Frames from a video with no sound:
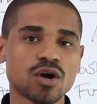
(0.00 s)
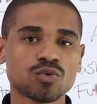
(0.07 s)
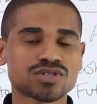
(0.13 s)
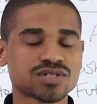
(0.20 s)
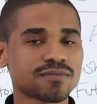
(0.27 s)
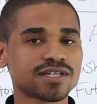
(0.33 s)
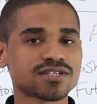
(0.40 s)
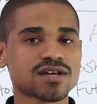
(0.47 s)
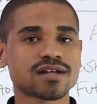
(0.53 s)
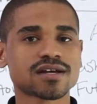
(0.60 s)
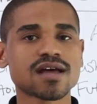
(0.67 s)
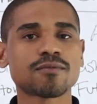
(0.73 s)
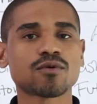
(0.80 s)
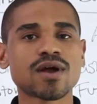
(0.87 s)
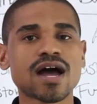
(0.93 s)
when something's going to
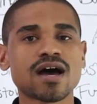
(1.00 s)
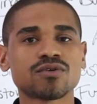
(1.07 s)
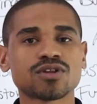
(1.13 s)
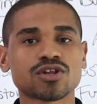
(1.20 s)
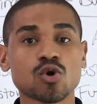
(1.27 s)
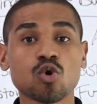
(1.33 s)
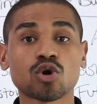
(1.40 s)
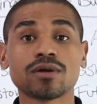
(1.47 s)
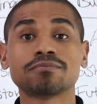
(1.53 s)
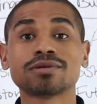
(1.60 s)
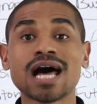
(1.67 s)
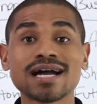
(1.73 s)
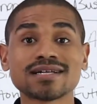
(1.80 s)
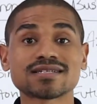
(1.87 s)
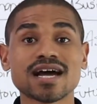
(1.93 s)
come around the corner and
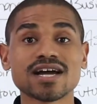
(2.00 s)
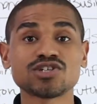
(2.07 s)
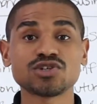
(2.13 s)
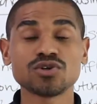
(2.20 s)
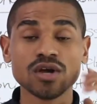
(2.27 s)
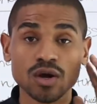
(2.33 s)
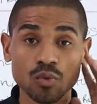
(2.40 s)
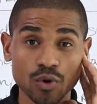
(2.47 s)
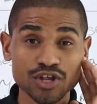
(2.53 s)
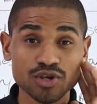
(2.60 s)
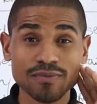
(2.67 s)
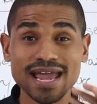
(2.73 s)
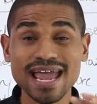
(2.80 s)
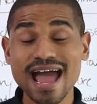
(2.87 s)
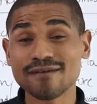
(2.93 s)
blindside you, where you
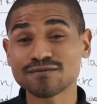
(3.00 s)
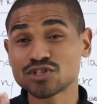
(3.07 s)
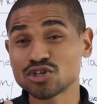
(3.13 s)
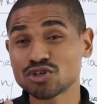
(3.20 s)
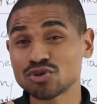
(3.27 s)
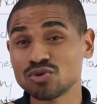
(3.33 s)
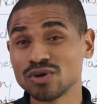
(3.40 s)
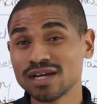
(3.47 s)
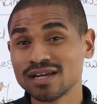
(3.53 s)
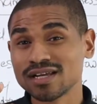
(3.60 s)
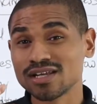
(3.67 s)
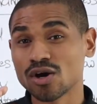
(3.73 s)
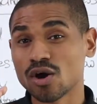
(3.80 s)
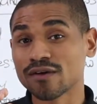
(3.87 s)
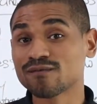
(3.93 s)
may have to,
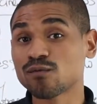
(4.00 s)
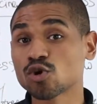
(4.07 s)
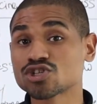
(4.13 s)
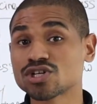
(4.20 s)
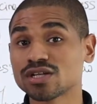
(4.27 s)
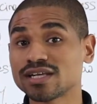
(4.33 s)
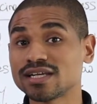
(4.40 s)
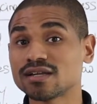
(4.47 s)
unfortunately